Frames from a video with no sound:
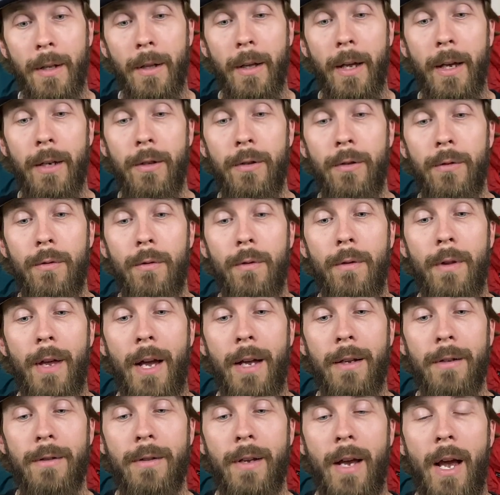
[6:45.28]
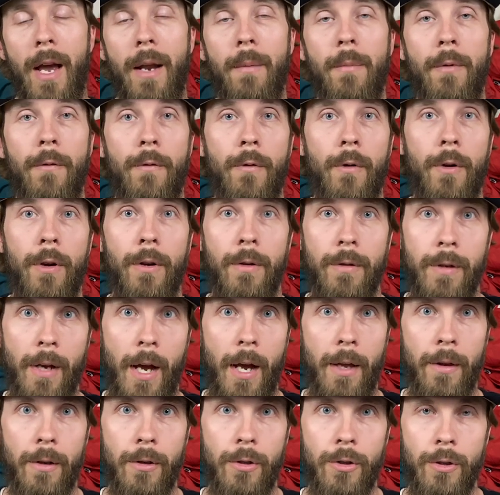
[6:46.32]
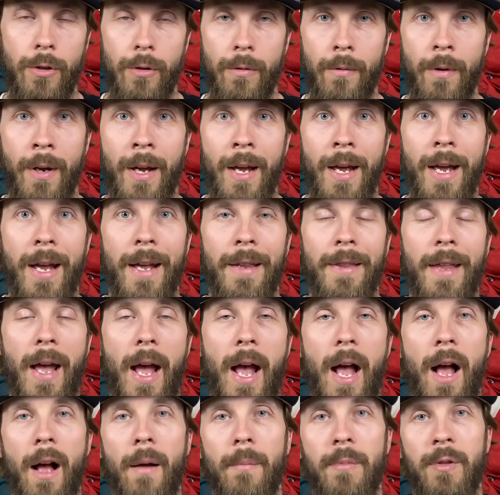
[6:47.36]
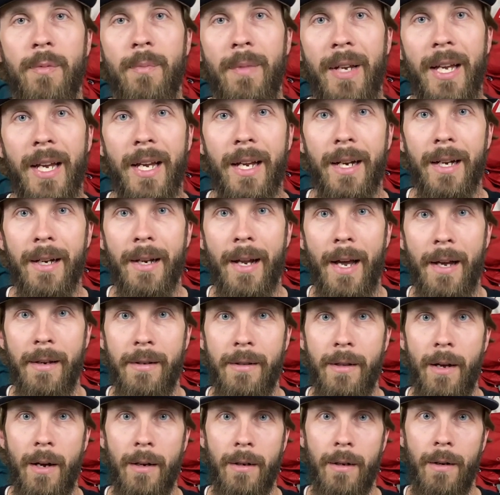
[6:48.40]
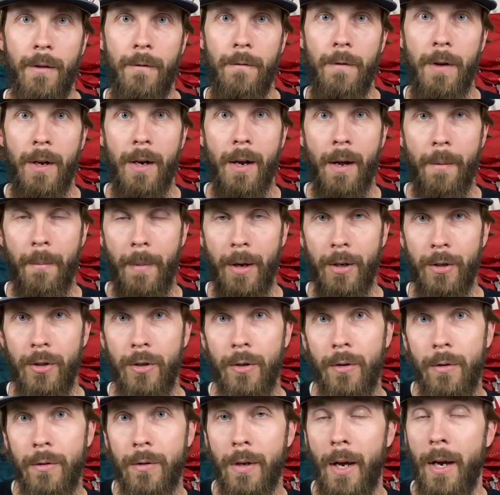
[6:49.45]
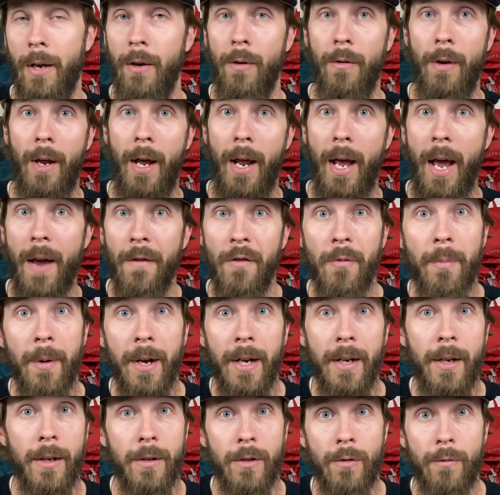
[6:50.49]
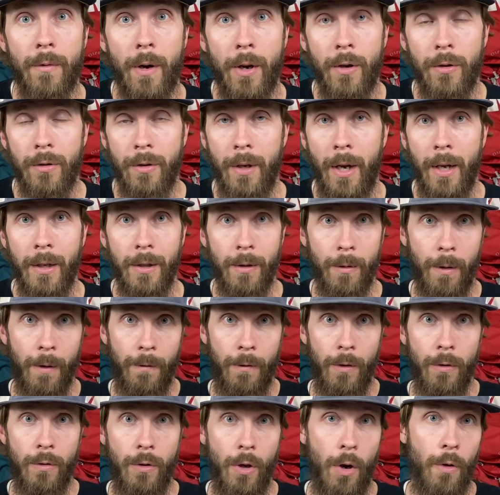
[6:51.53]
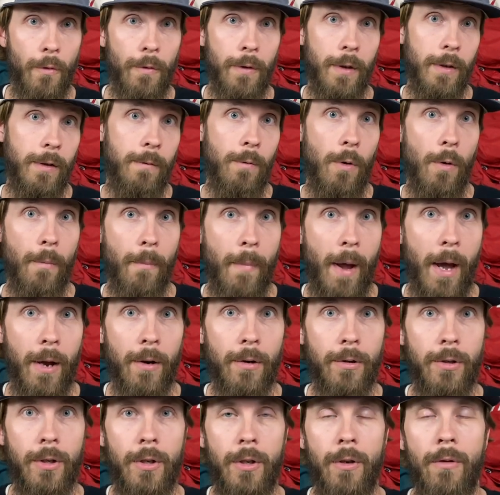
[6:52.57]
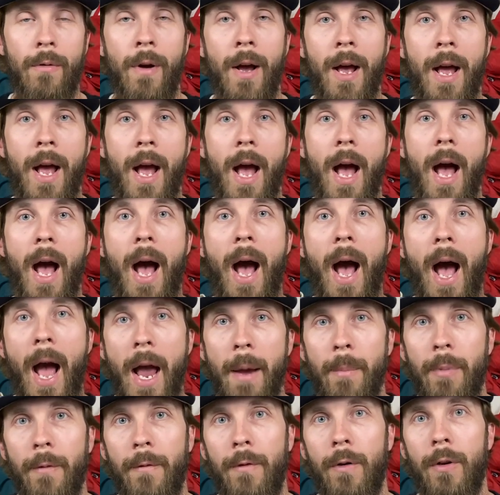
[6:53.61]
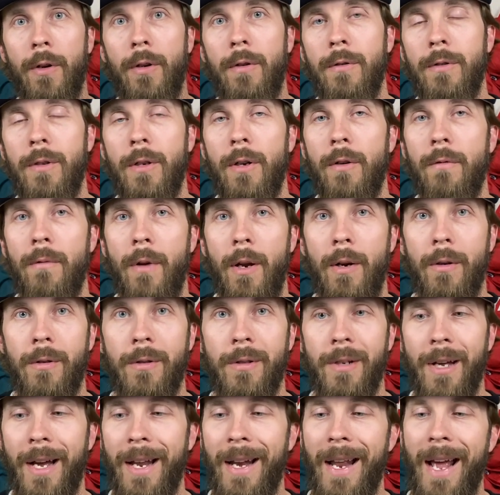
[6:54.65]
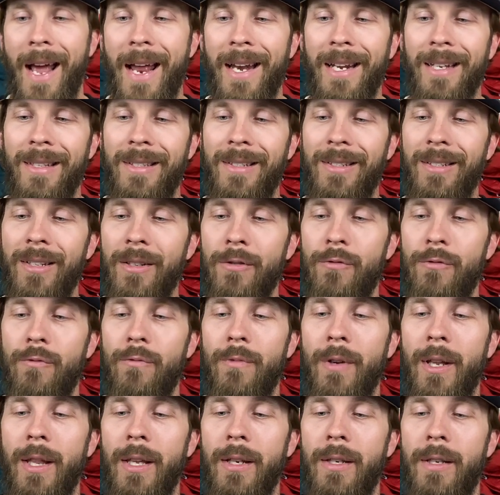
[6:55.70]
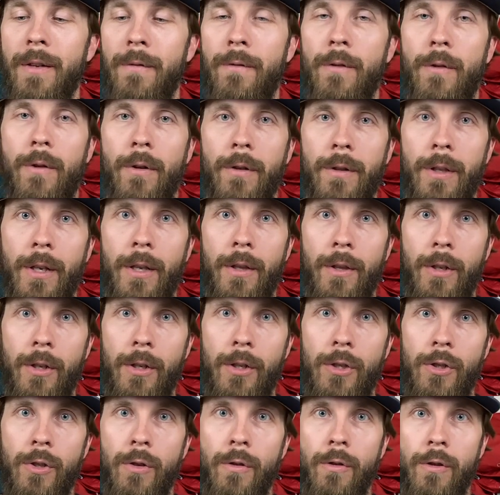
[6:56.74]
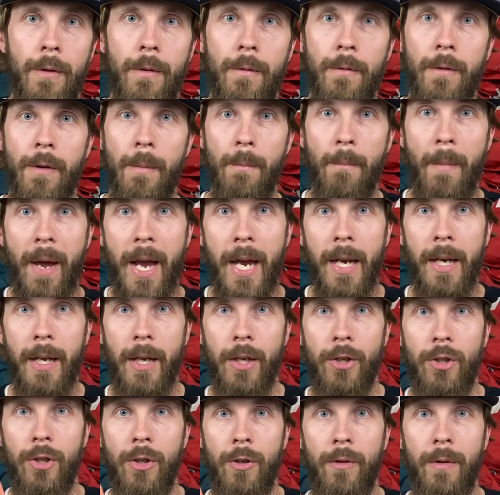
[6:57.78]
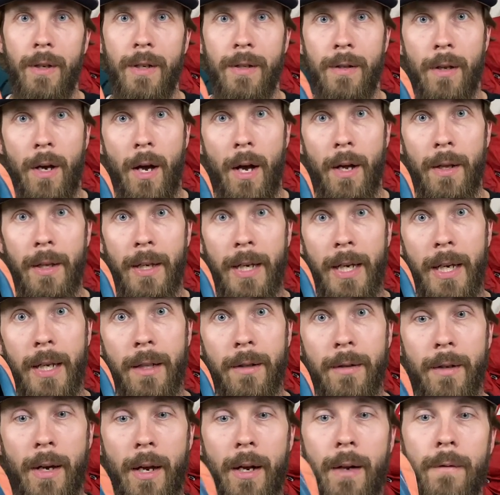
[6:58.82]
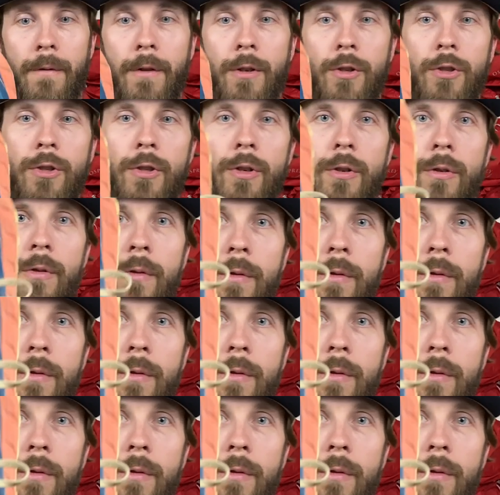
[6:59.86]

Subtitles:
lace through that side before you tie the shoe. That helps me get a nice locked in fit on my shoes. I know not everybody does a runner's knot, so if you don't, this won't matter to you. I prefer using a runner's knot, and it's just really difficult in these shoes. The main issue is that on the inside of the shoe,